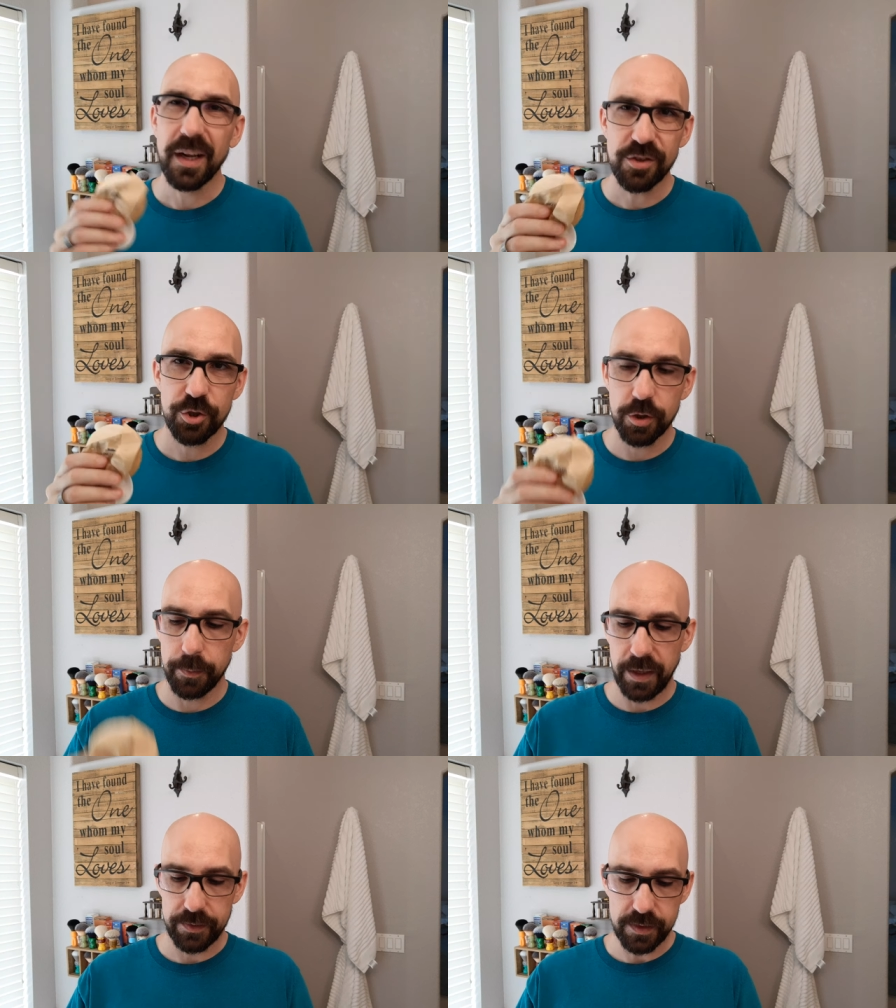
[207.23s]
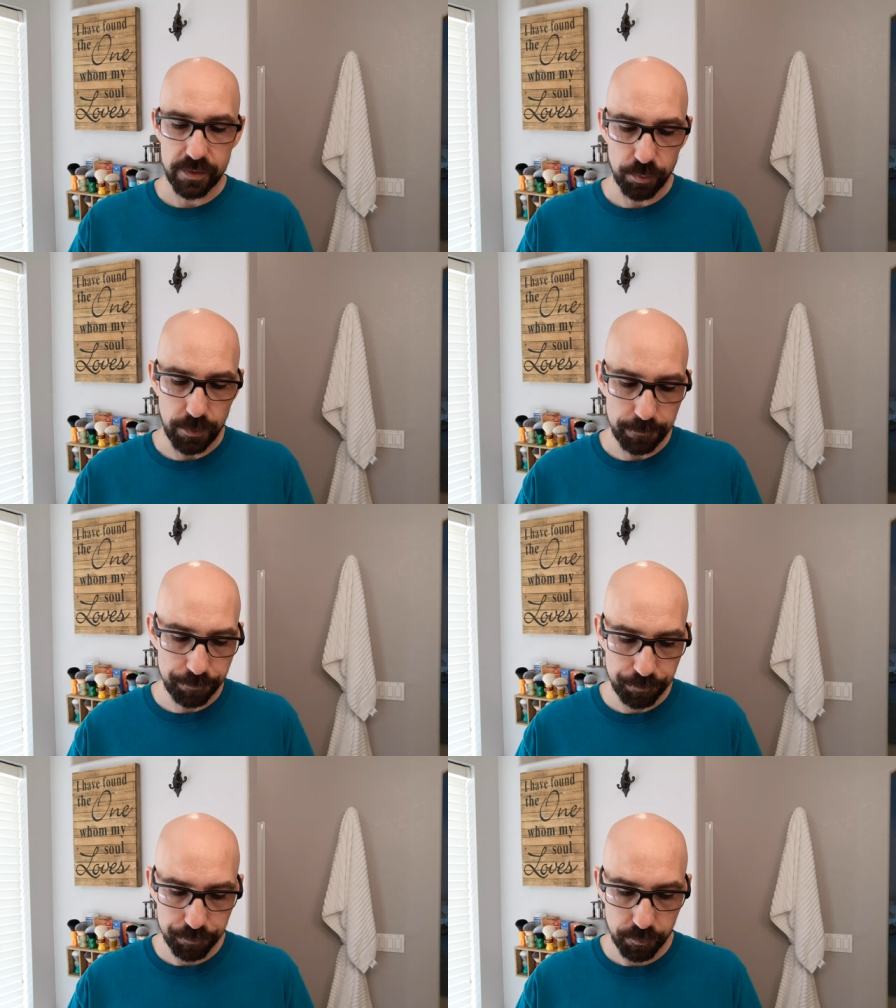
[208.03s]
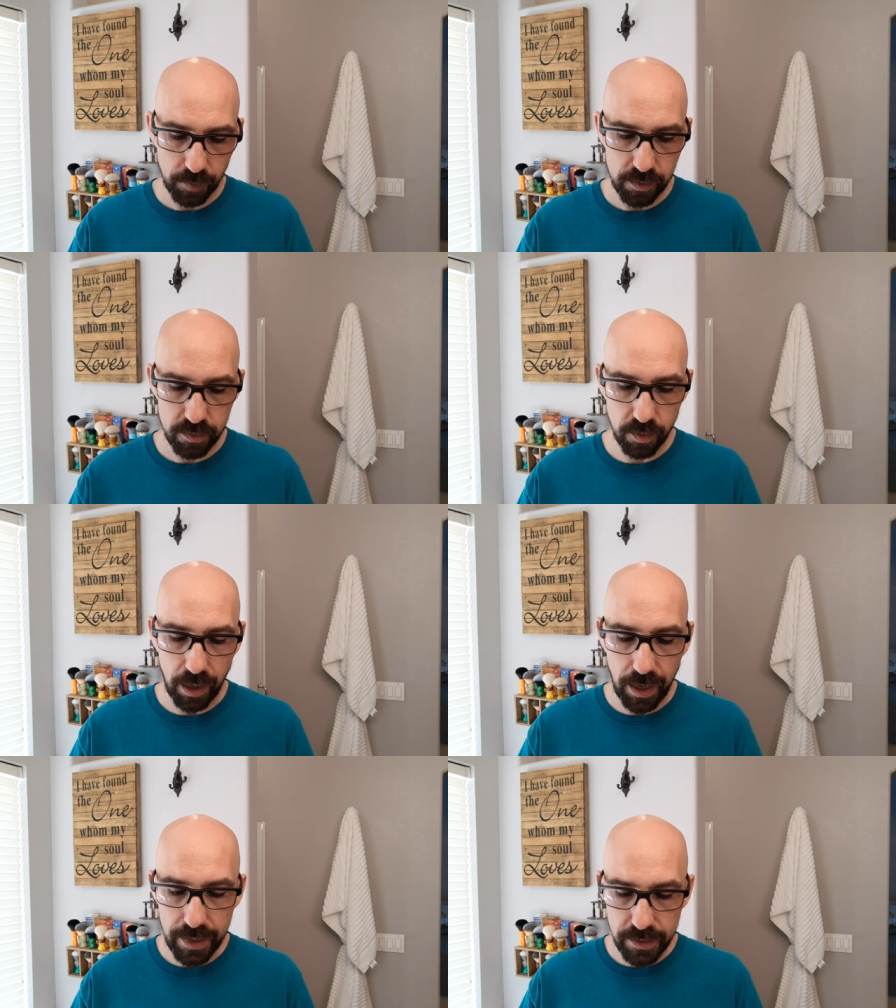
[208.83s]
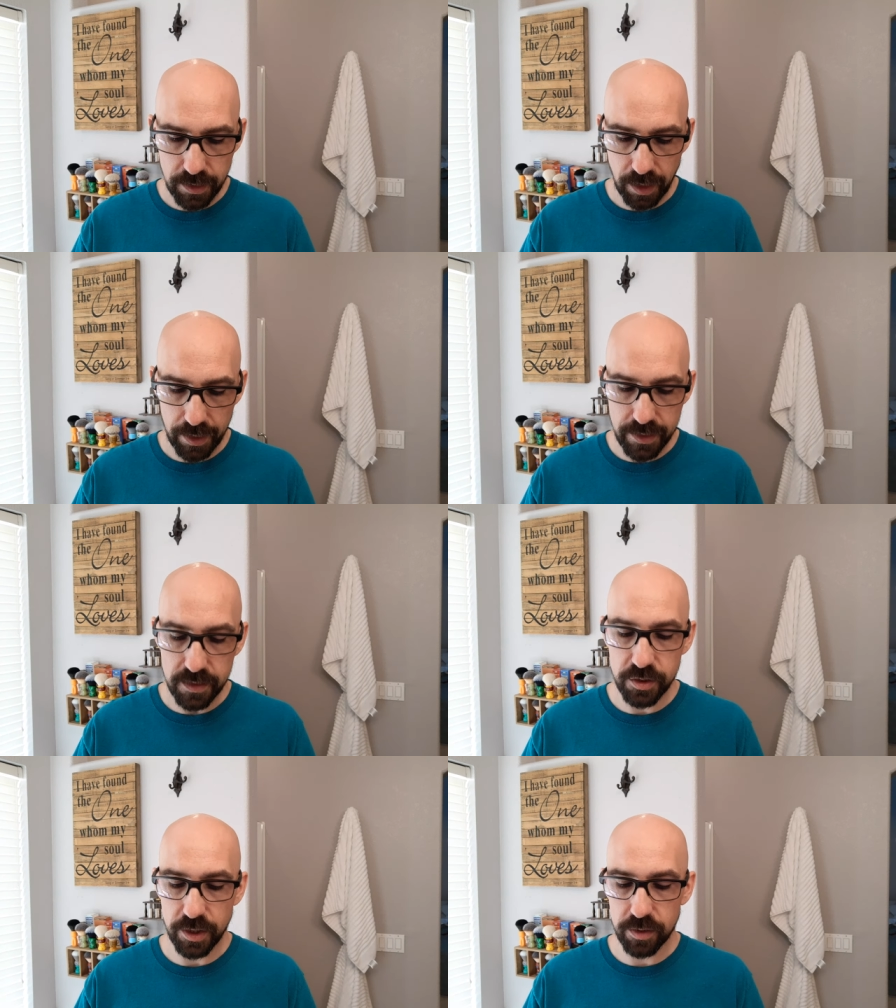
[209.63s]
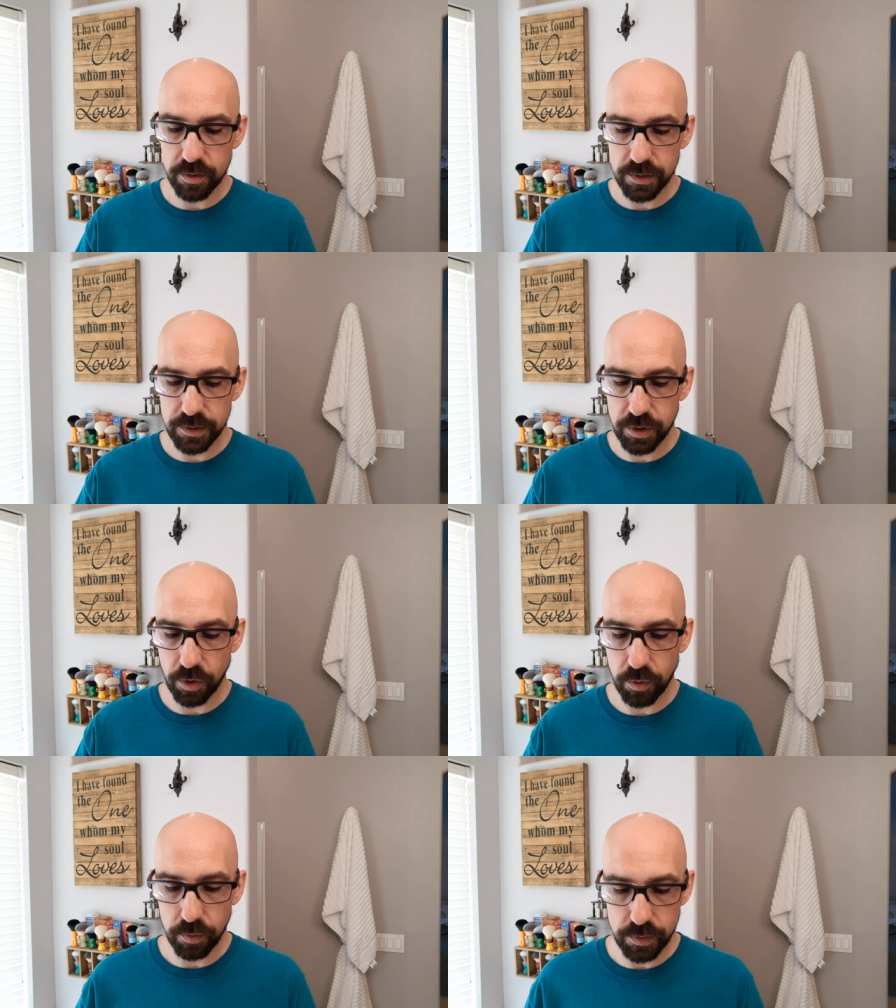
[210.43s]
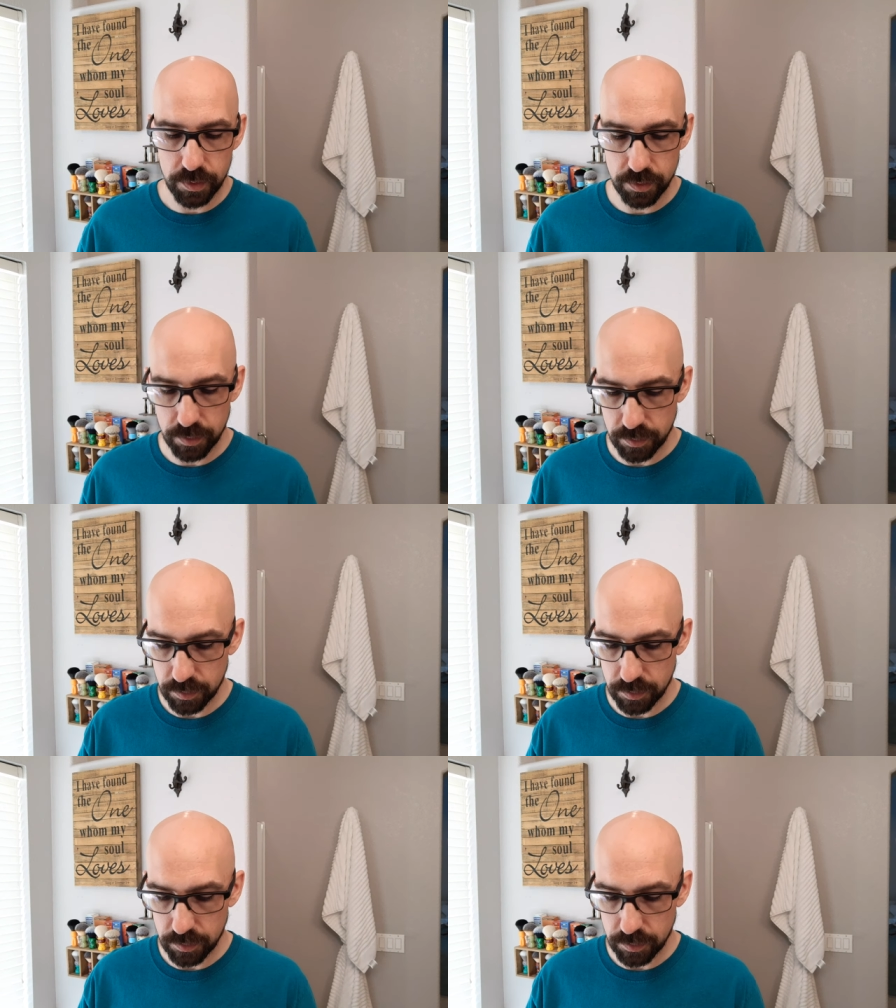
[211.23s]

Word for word: Not sure about this one. So I I in general don't